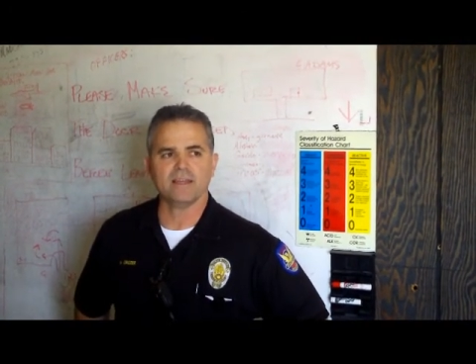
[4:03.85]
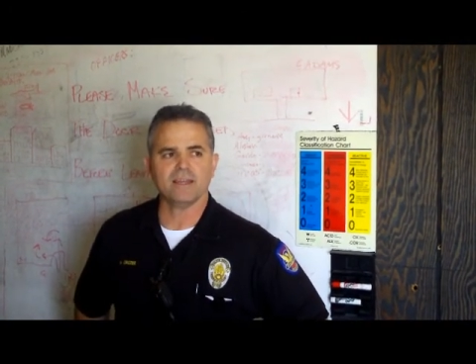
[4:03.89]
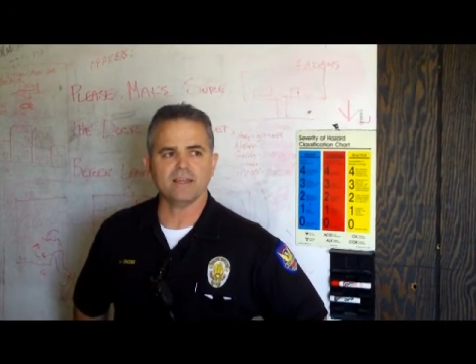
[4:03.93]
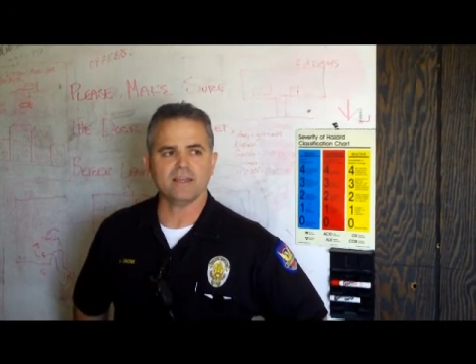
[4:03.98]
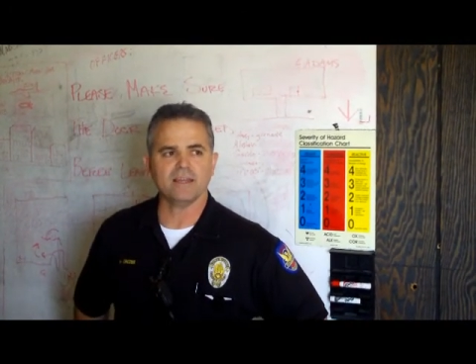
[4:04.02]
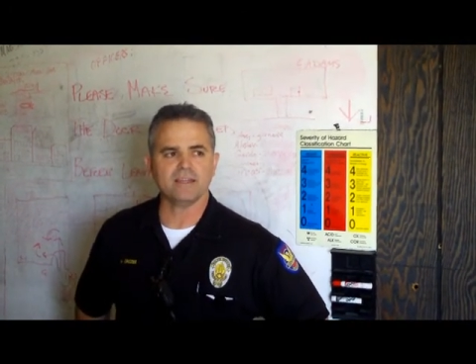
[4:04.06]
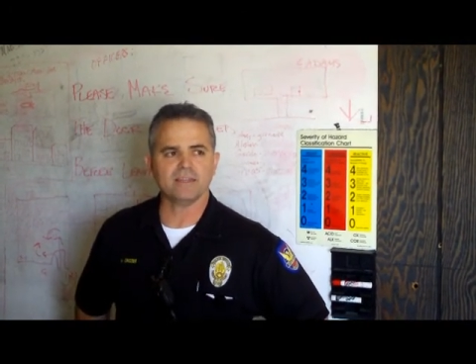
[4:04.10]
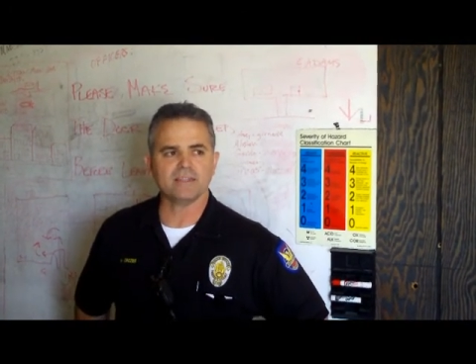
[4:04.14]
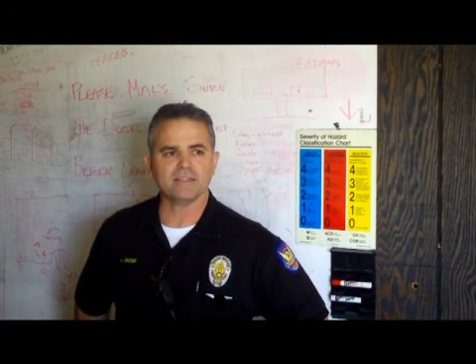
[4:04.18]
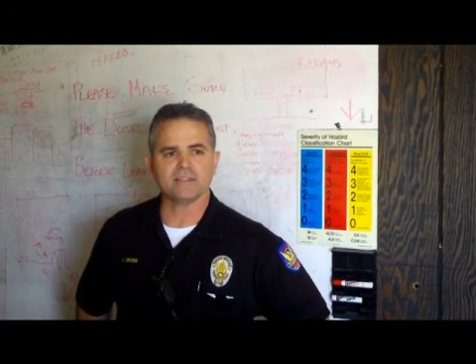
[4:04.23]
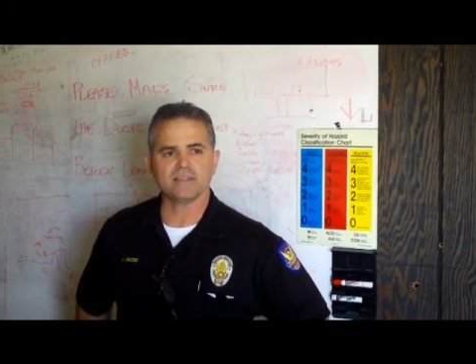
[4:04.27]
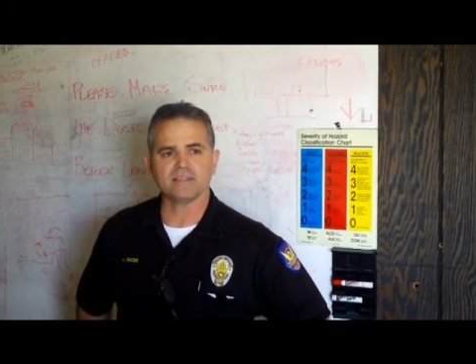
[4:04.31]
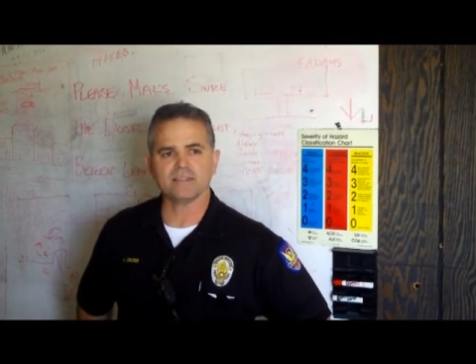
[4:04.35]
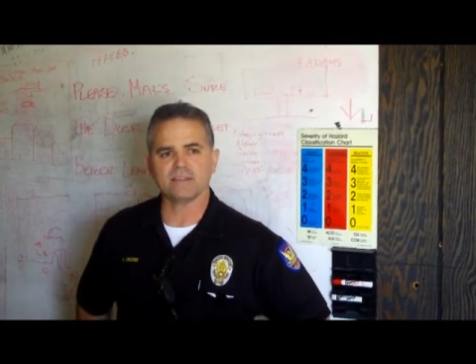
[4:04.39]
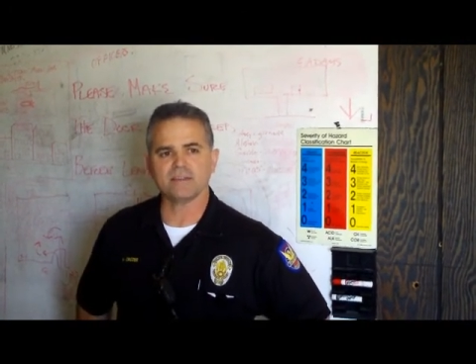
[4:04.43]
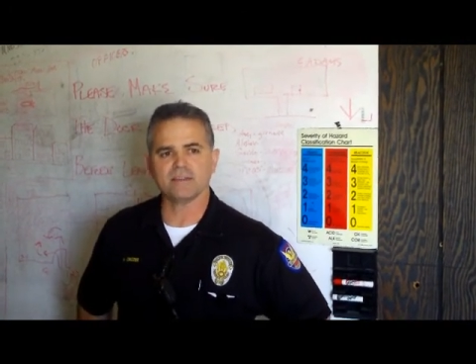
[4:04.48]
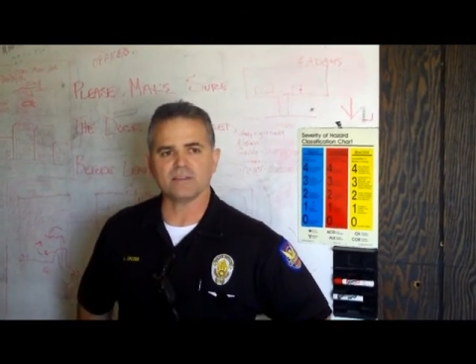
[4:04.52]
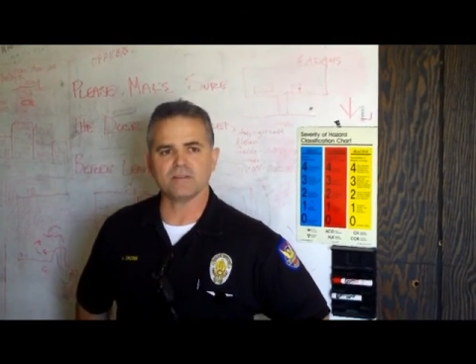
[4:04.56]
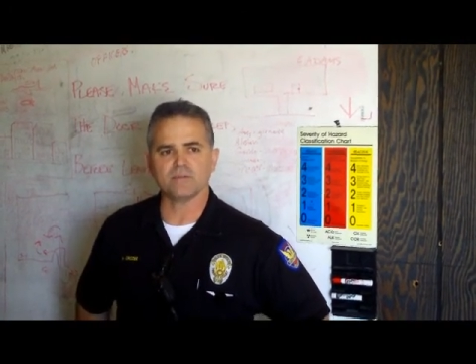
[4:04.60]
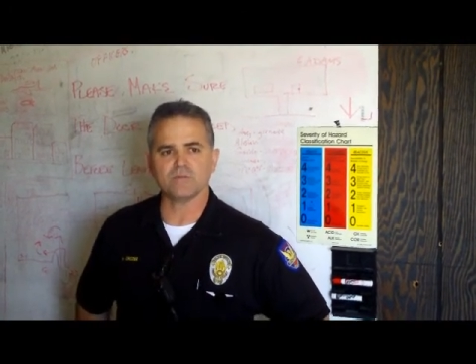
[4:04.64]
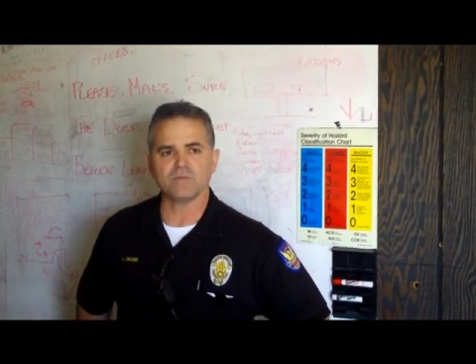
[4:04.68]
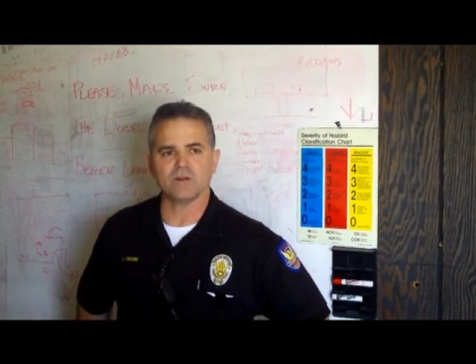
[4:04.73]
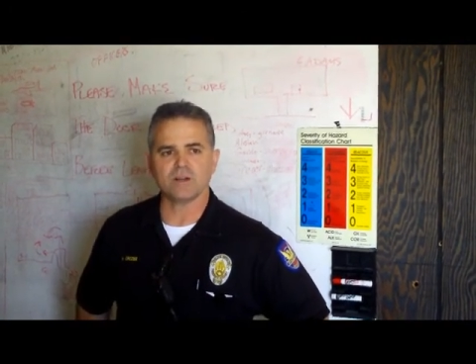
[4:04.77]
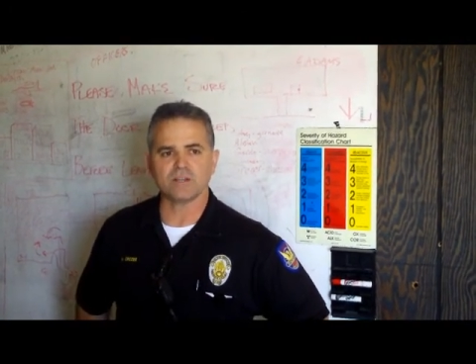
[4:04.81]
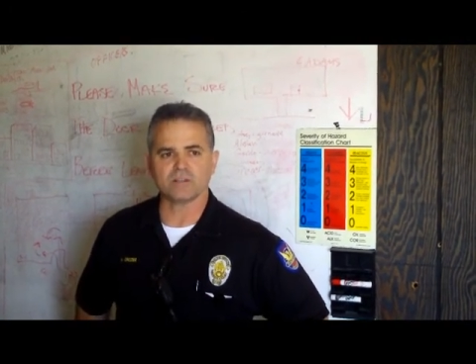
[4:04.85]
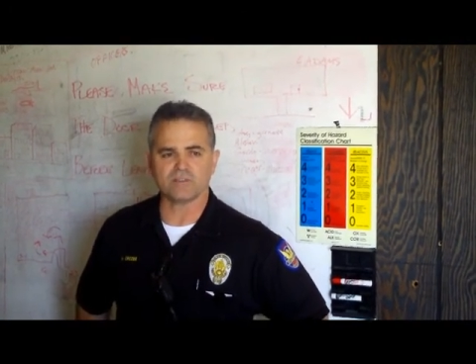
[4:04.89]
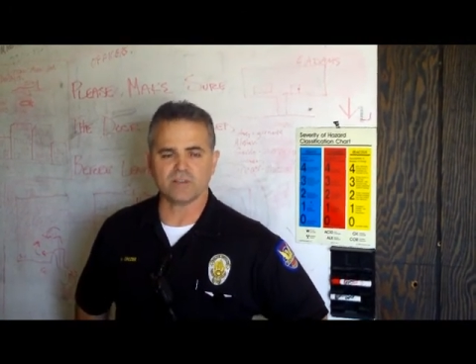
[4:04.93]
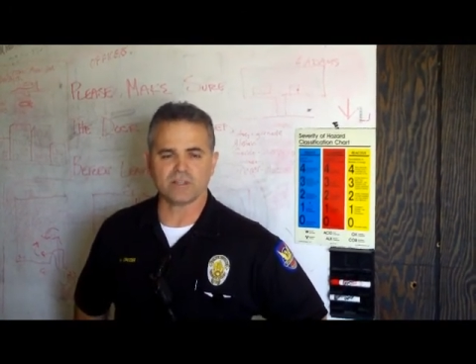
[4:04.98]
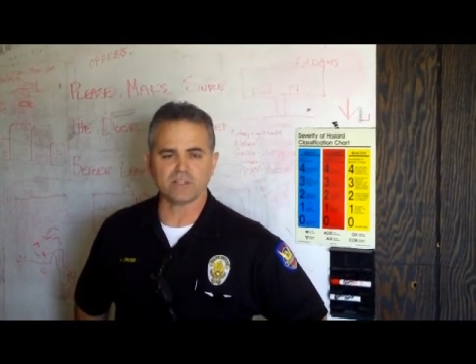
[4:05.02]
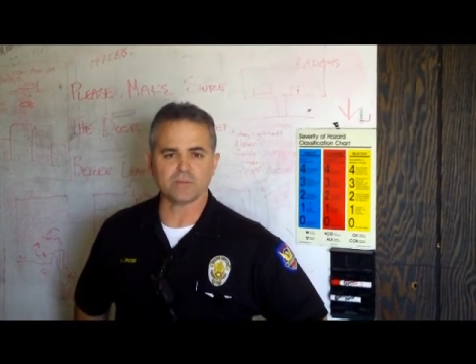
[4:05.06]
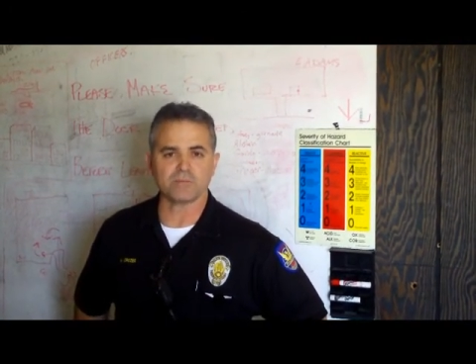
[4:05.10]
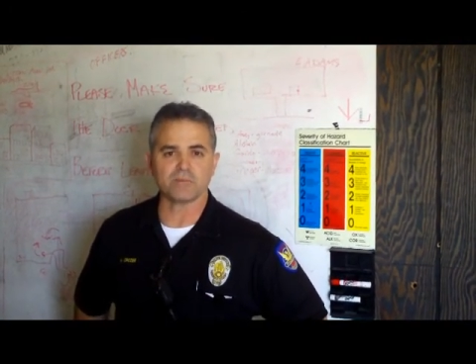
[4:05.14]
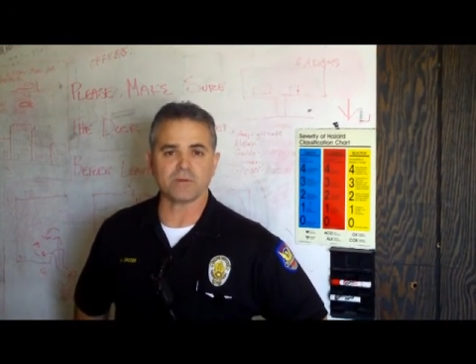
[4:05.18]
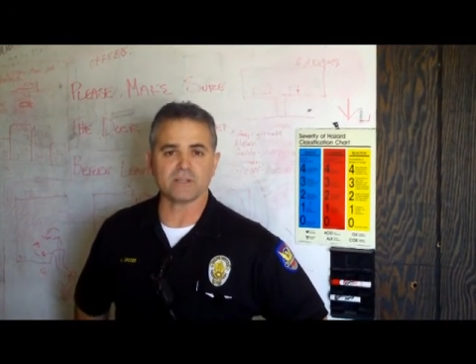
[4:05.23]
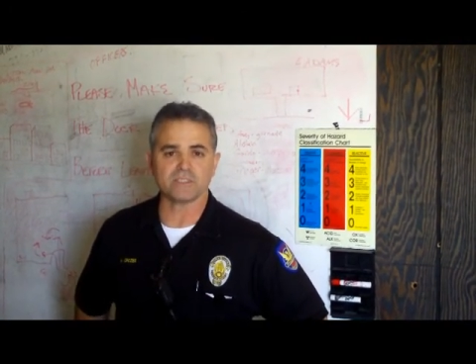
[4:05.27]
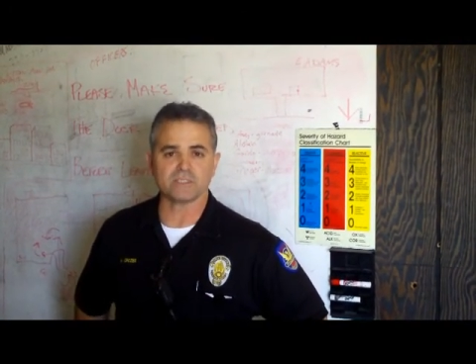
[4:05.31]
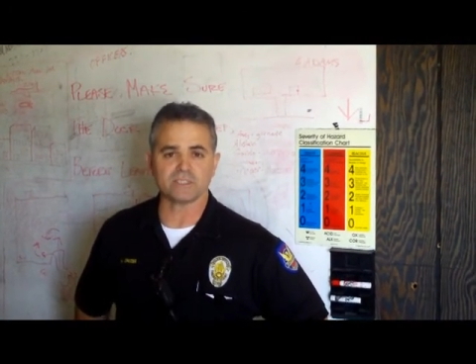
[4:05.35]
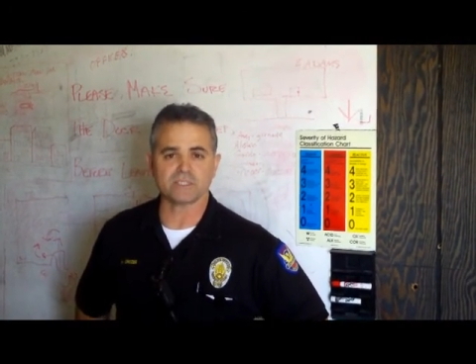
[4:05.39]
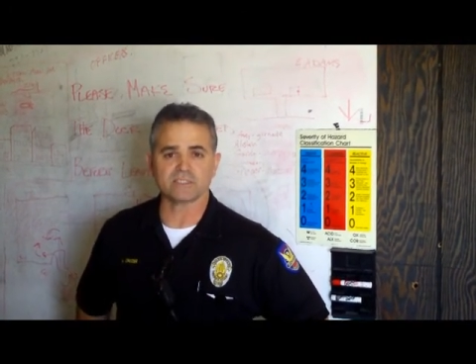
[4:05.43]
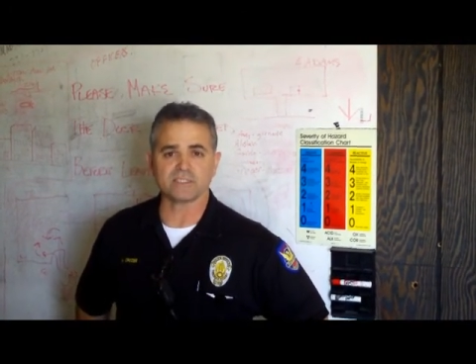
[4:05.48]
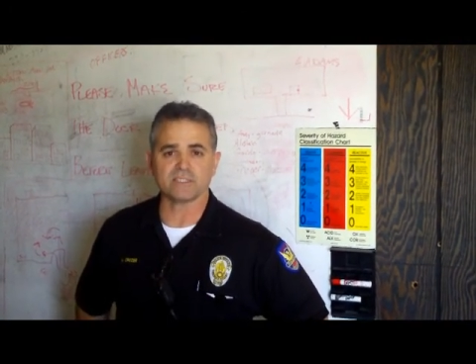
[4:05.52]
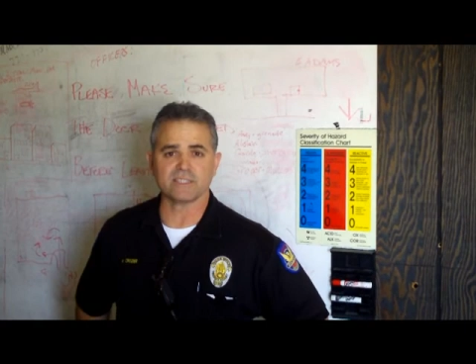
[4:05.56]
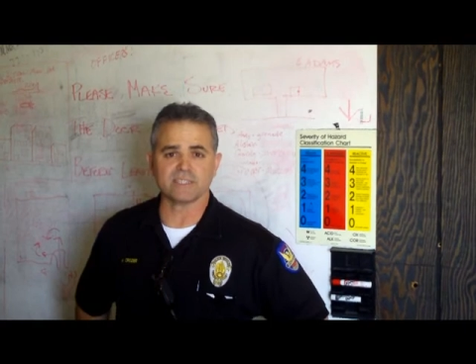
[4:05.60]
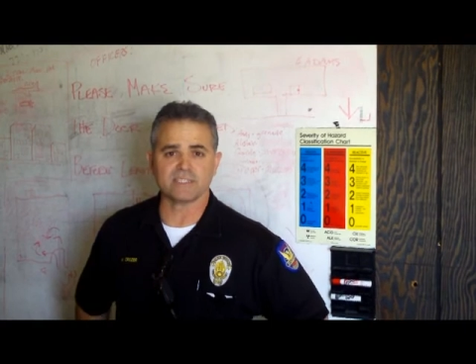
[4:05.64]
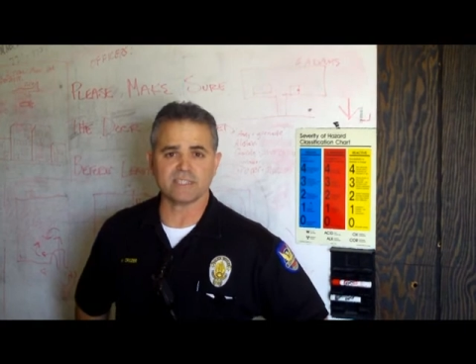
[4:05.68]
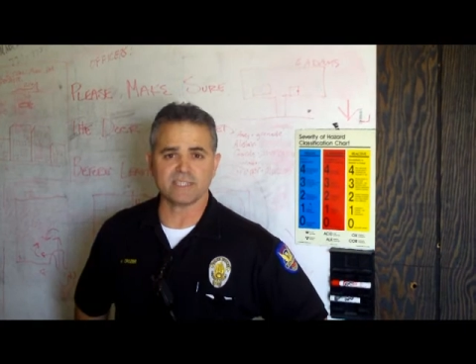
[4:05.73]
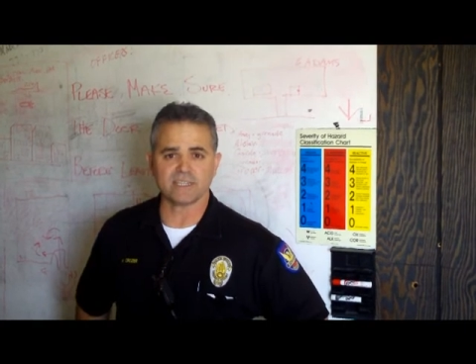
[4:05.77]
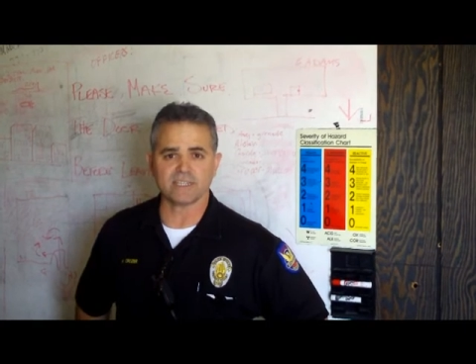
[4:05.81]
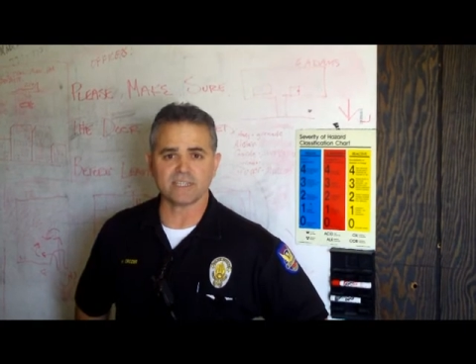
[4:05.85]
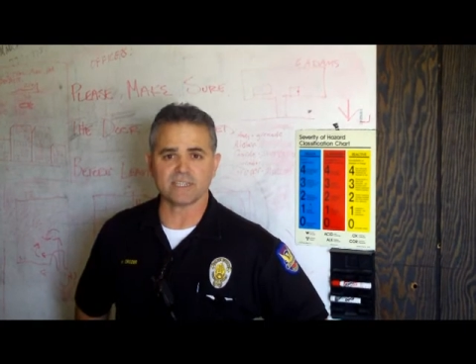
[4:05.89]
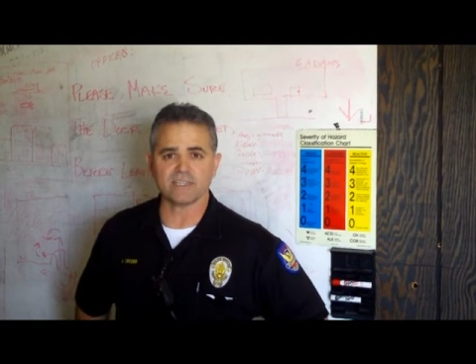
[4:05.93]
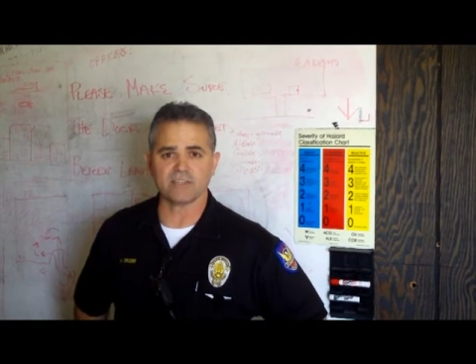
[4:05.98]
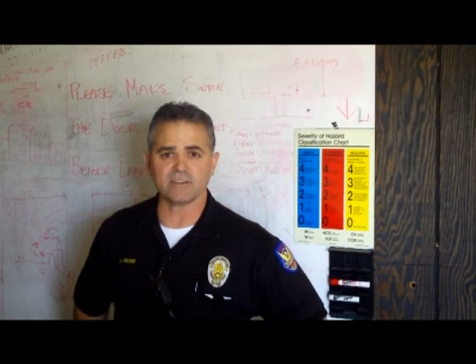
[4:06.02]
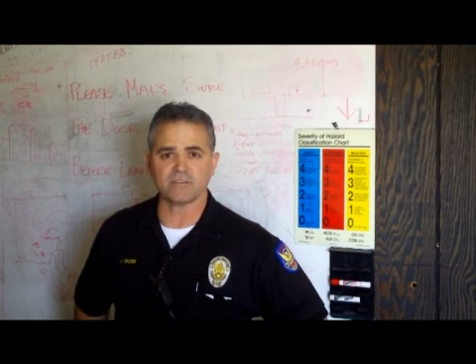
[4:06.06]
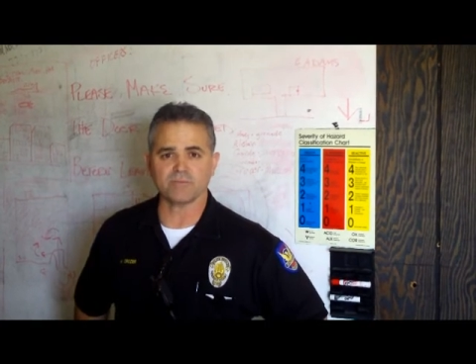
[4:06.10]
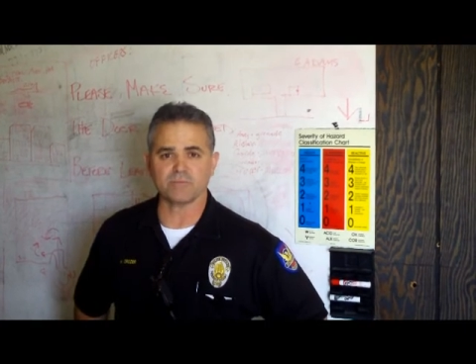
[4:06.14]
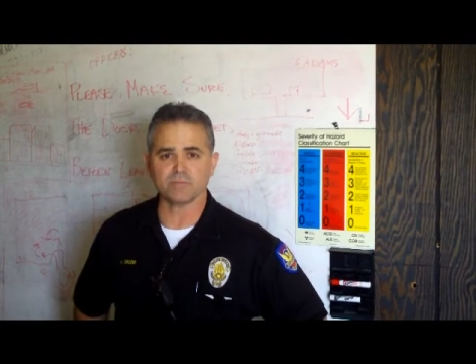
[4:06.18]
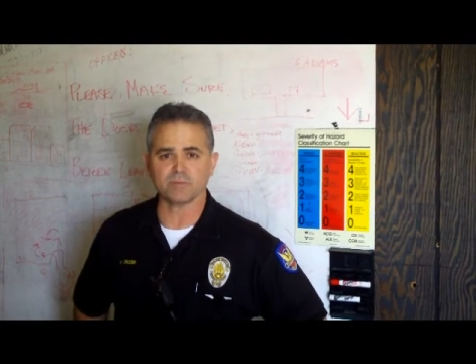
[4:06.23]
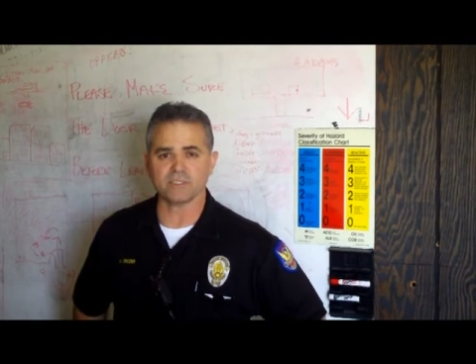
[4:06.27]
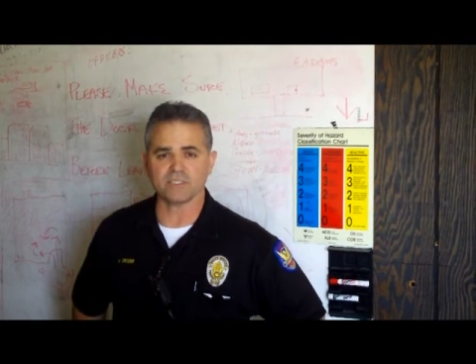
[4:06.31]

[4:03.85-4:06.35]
and they walk around the projects and they take care of